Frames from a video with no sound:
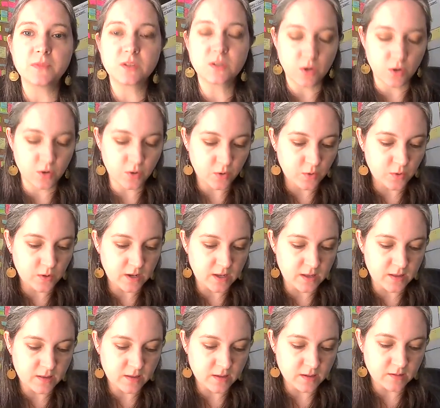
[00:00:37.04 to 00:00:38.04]
So
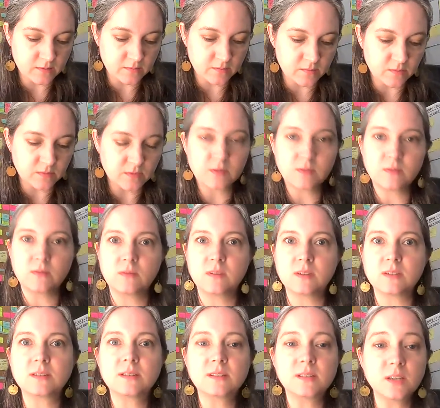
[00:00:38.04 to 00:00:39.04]
the
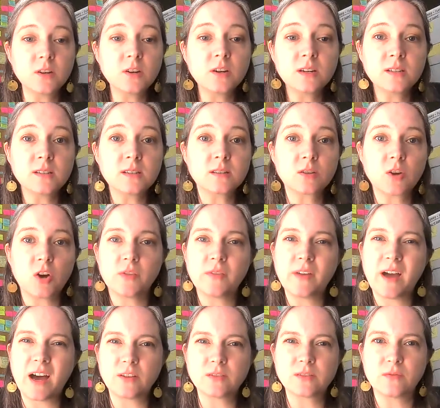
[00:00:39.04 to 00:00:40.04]
series is called
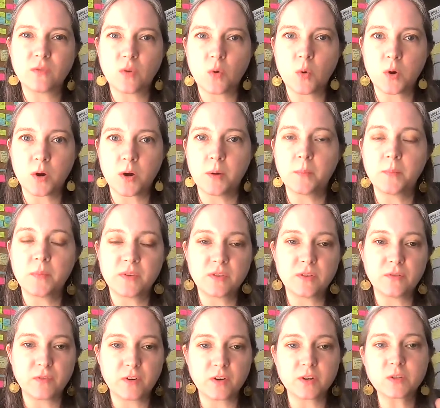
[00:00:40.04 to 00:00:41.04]
The House of Aurum, but
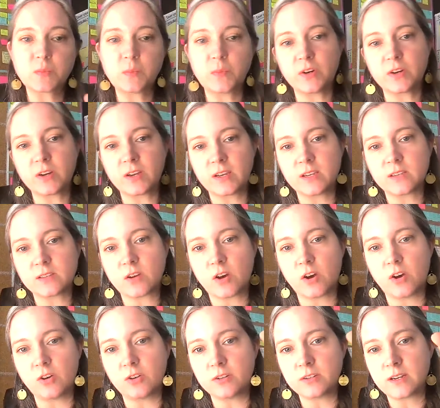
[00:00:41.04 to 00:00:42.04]
the first book is
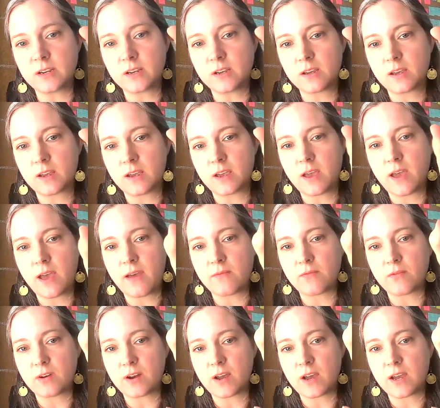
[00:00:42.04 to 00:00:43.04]
called
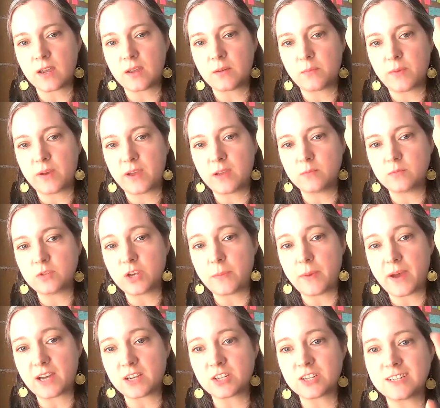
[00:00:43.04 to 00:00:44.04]
Evernigh by MJ
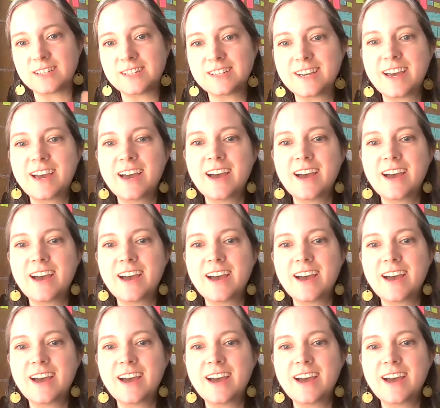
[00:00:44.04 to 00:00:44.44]
Padgett.